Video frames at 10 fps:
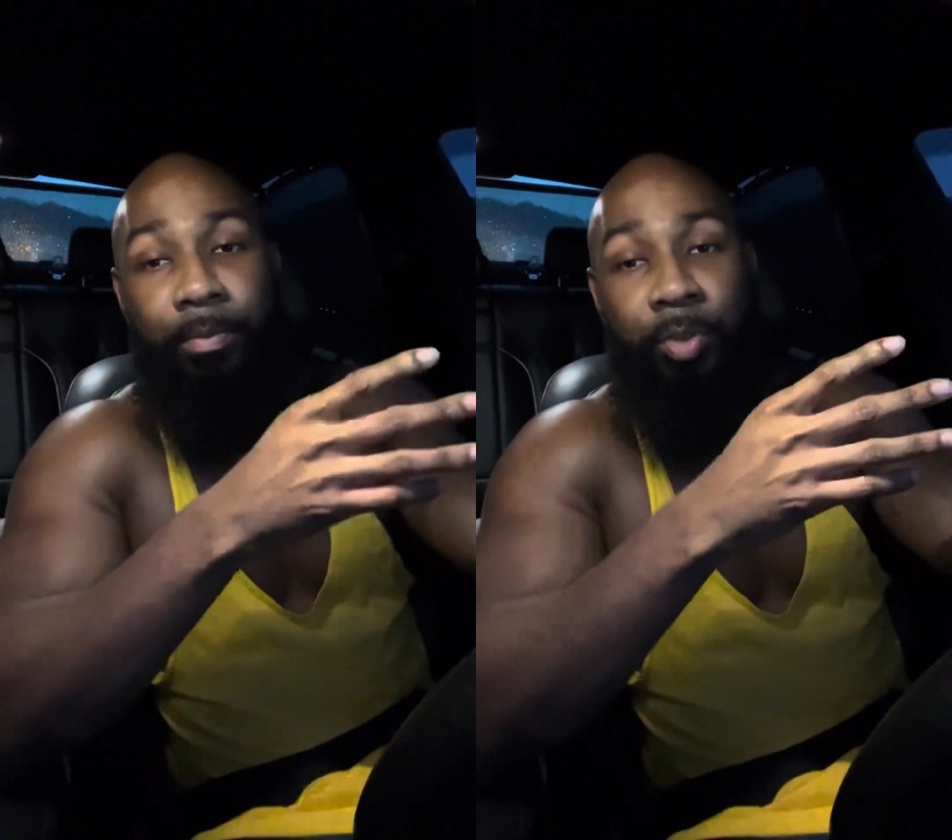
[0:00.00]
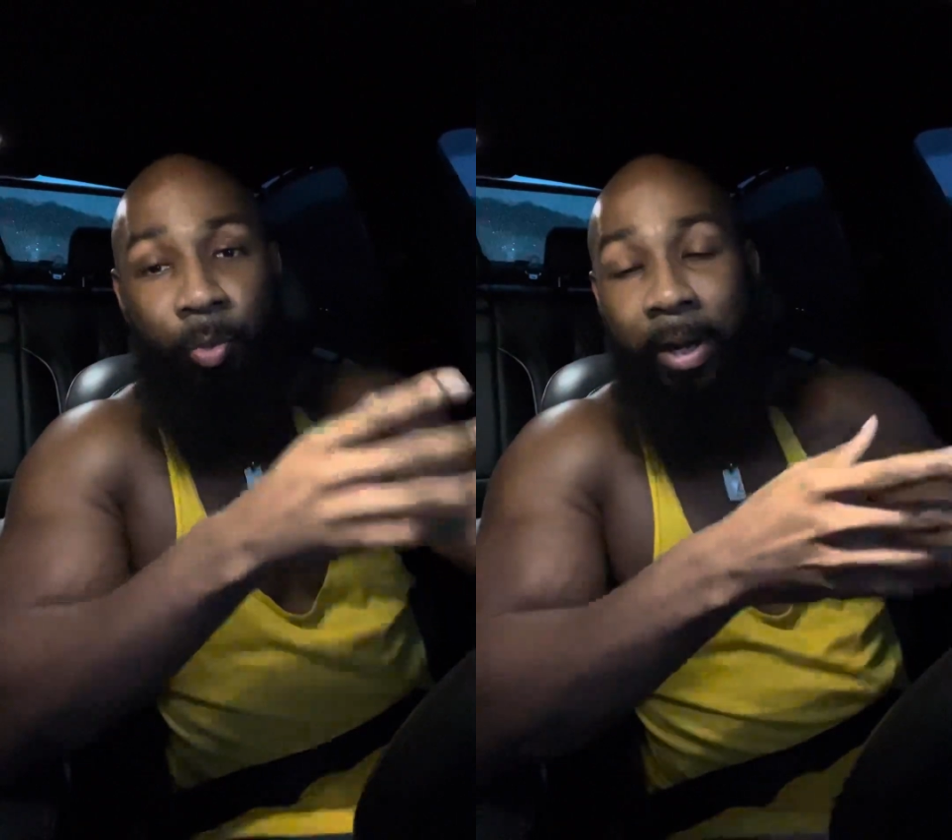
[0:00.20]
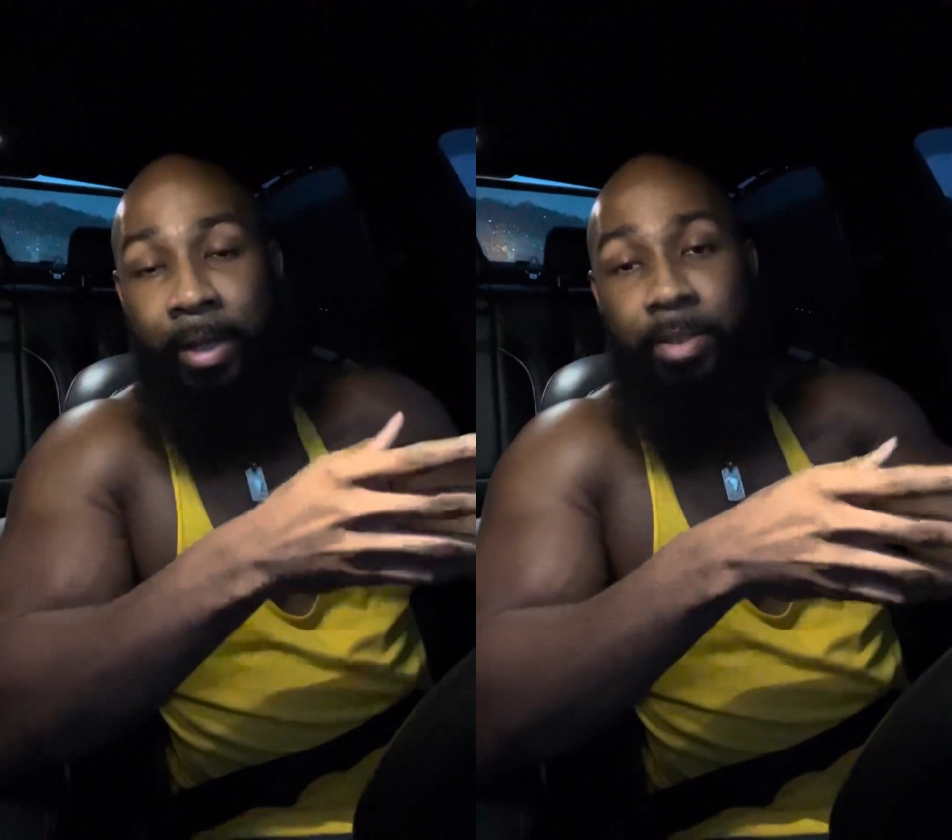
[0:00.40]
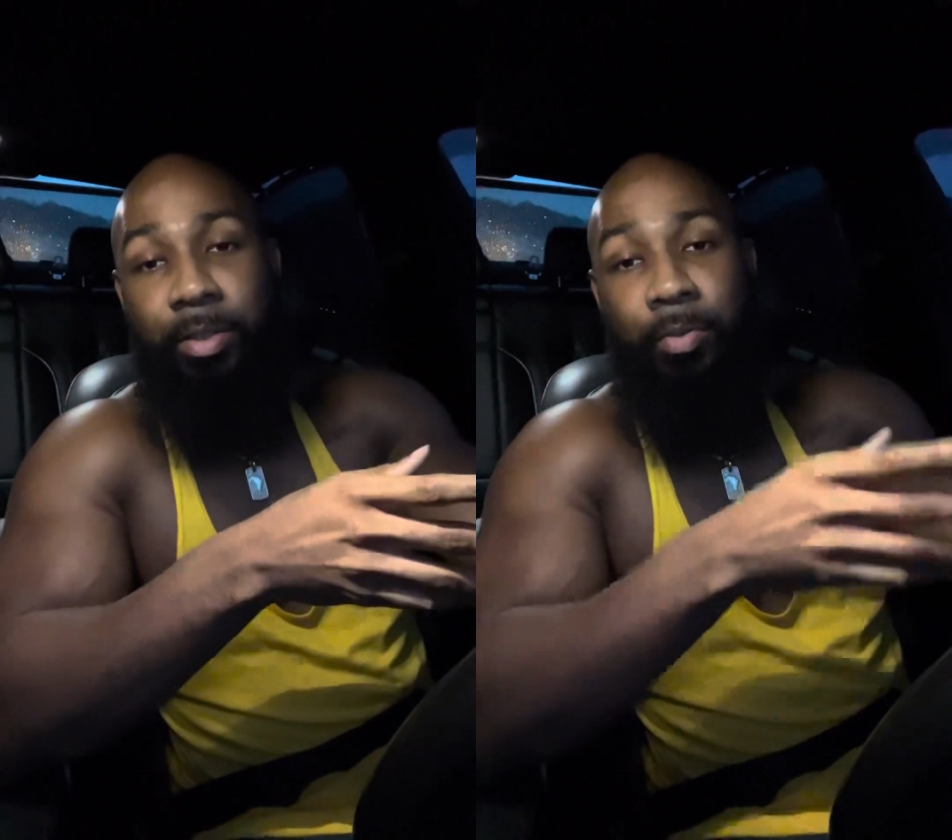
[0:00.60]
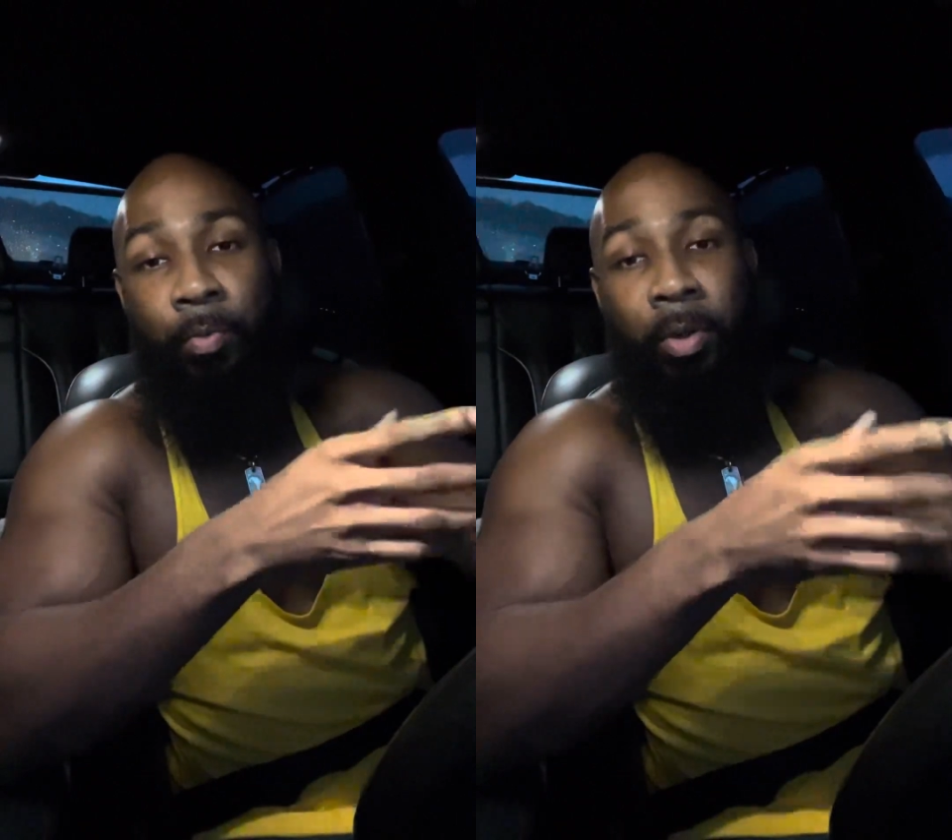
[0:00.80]

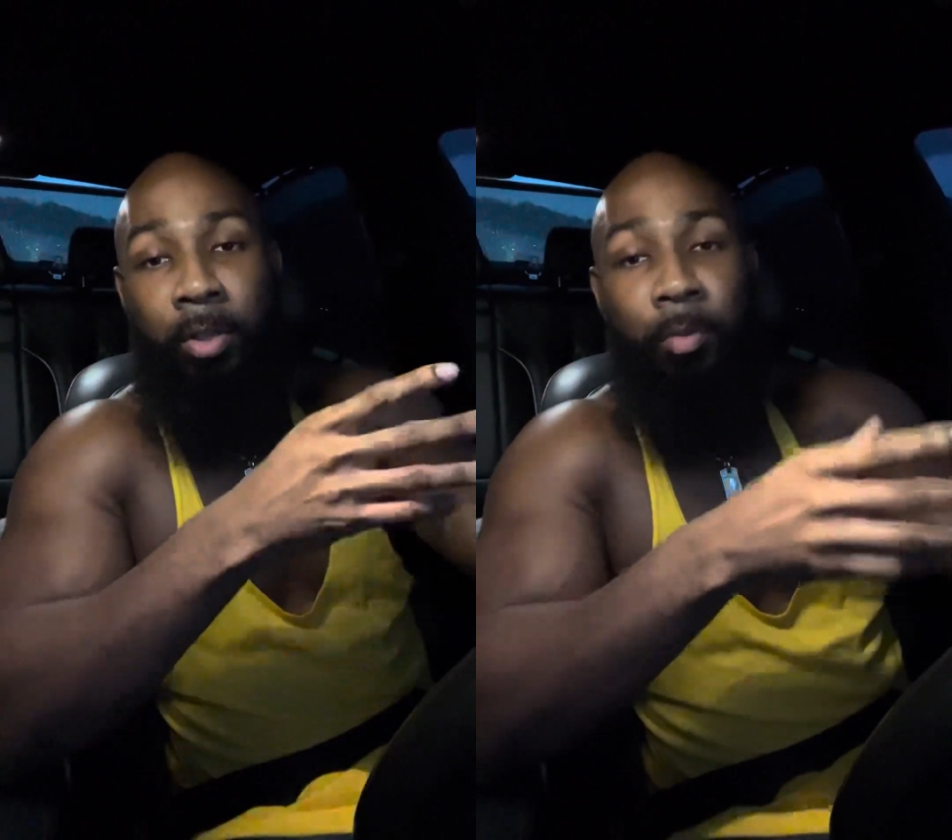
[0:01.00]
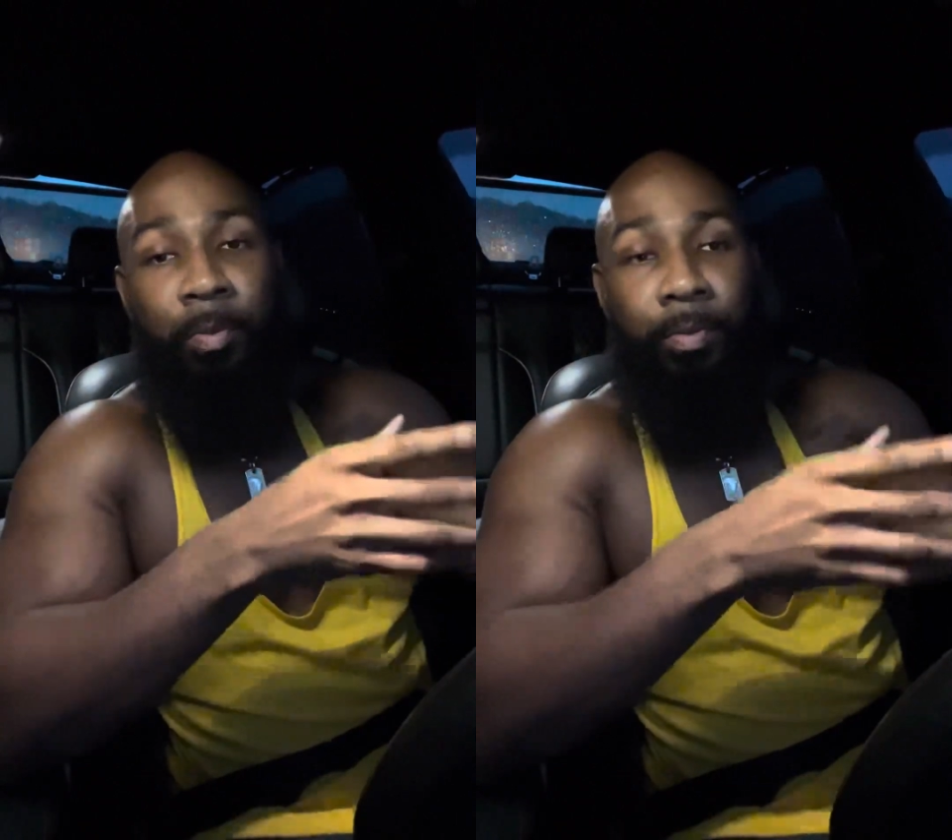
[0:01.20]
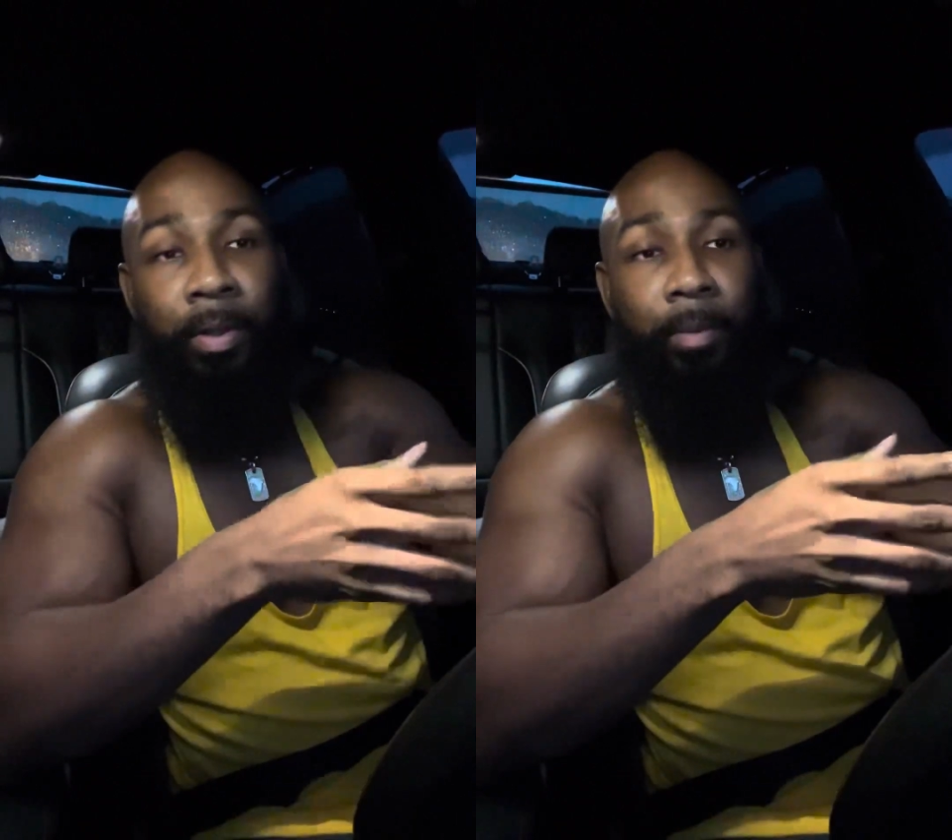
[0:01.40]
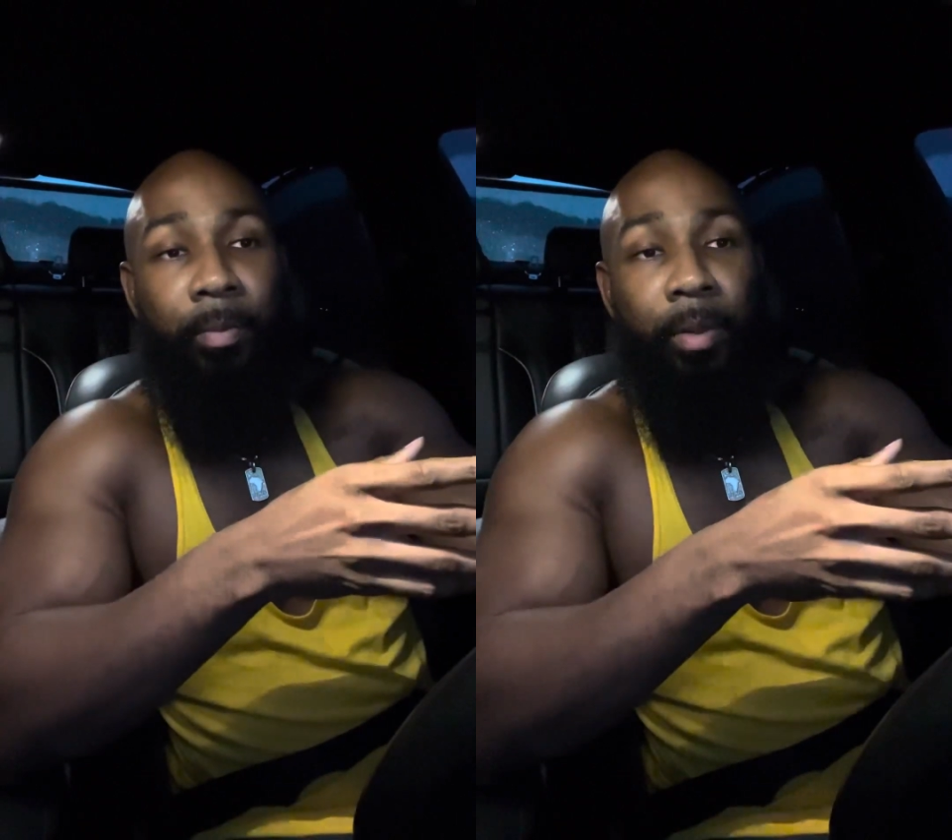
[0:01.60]
twice for clomiphene.